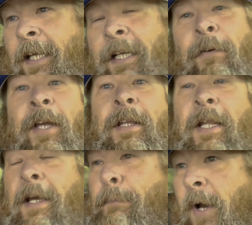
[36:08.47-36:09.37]
anyway,
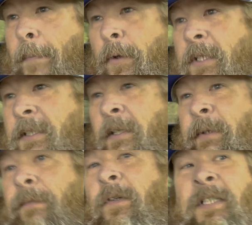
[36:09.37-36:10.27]
that property is going to
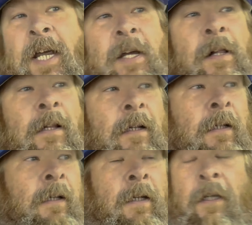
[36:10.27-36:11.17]
be for sale.
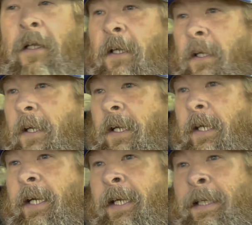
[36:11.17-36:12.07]

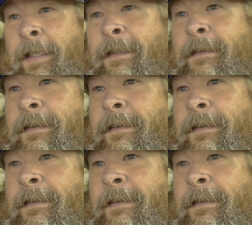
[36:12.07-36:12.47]
And